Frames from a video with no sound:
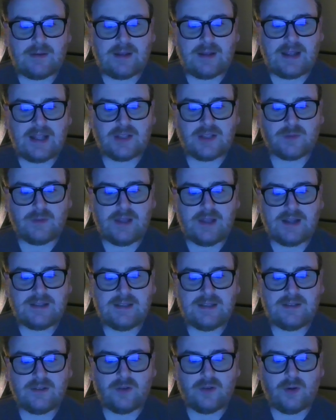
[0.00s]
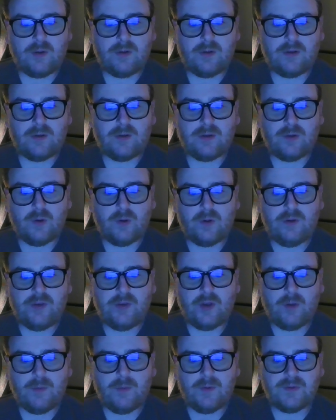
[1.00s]
against reluctant local
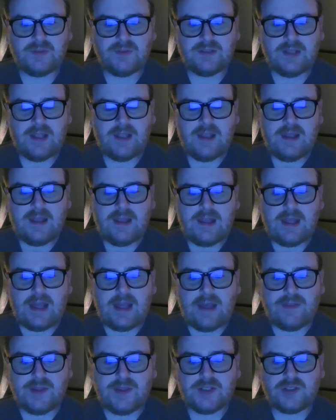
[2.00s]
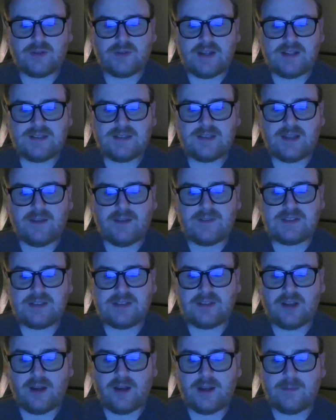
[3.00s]
nobles and the stress of his
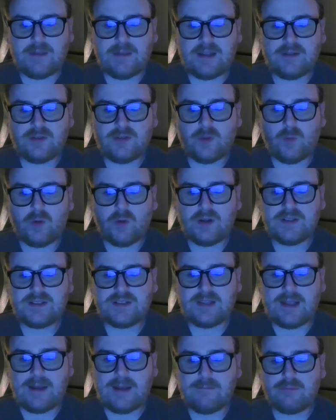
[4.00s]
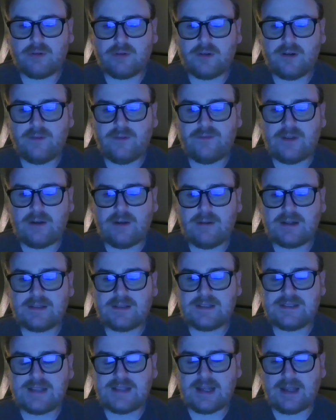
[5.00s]
autonomy towards the Emperor Frederick
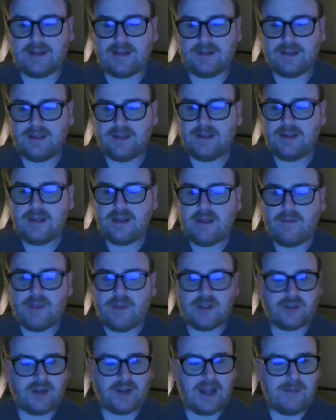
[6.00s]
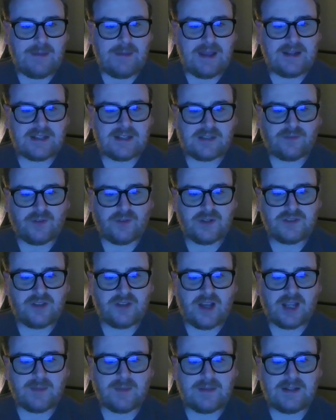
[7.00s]
II. The triband is first
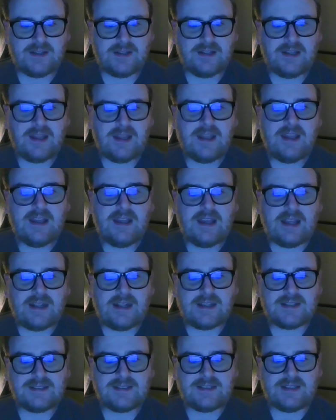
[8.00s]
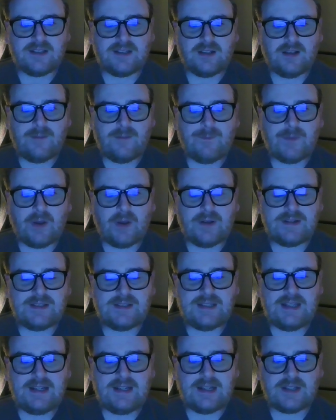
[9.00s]
documented in a seal on
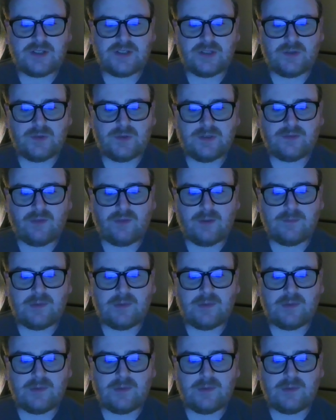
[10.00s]
deed issues